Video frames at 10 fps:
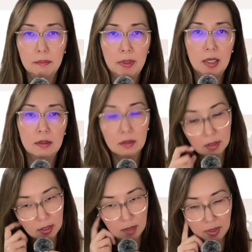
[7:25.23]
But
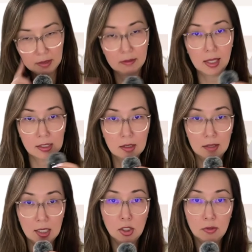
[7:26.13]
I mean,
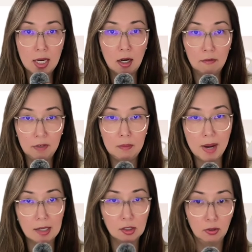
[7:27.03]
they do take our
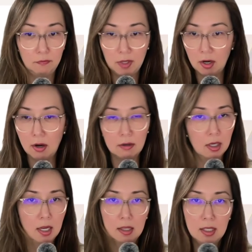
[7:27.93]
feedback. So if there are
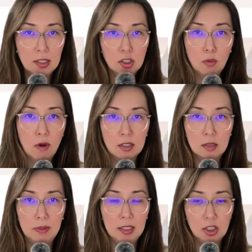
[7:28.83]
things you want
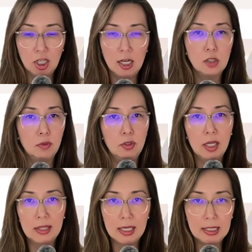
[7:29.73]
to be changed when you
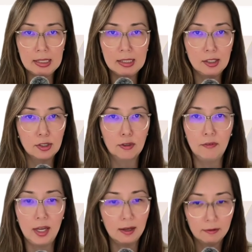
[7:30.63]
get that EC
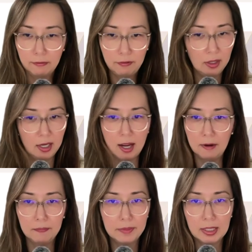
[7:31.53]
survey, fill it
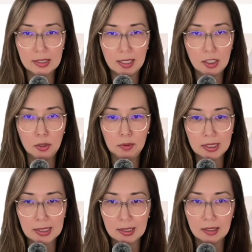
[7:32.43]
out because they do
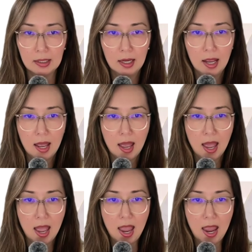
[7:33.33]
listen.
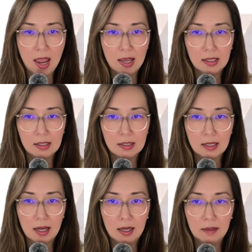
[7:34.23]
And
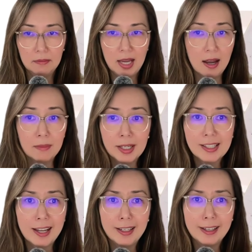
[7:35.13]
yeah, I'm
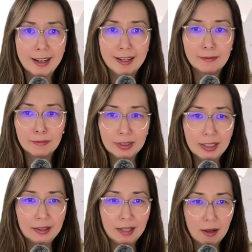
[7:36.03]
excited. And I
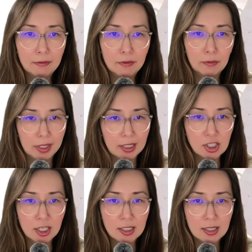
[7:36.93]
really love the ring
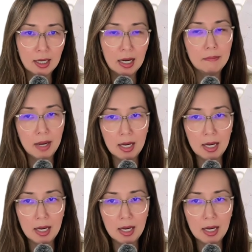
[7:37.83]
agenda. I